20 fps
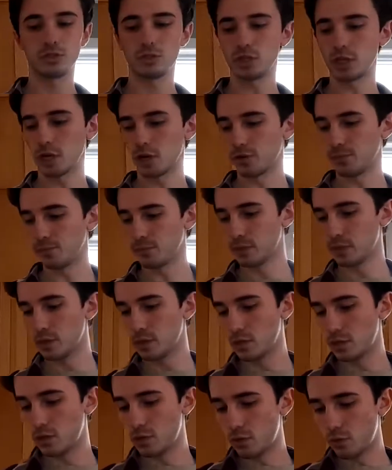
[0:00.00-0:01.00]
So
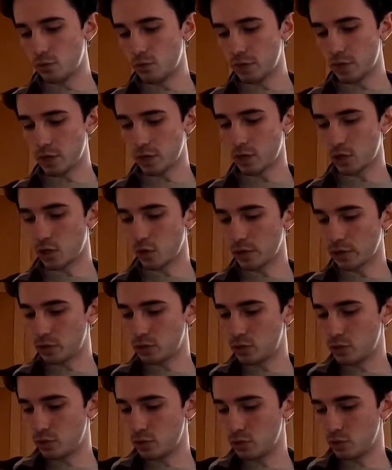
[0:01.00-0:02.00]
we are going
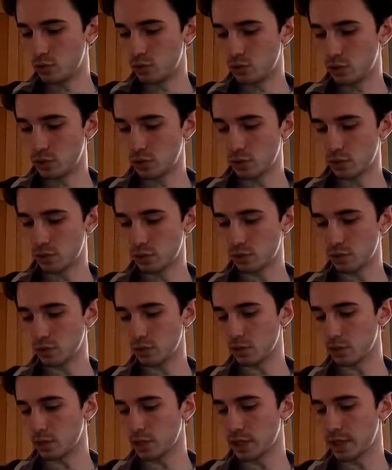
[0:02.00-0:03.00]
to
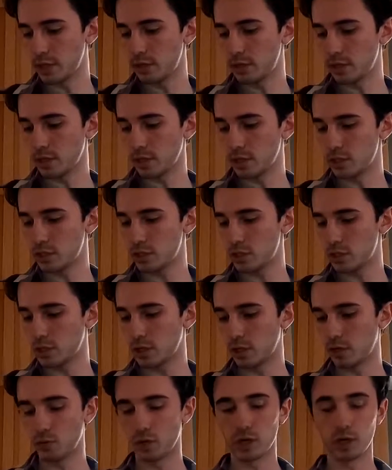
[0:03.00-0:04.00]
light this
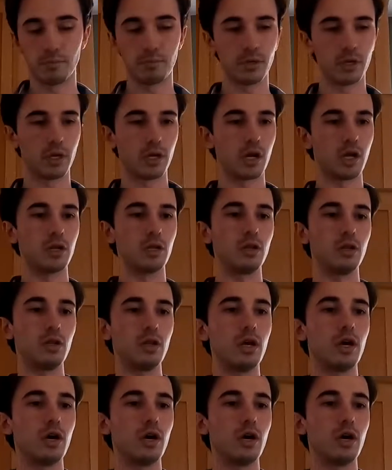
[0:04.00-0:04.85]
and we're going to put it on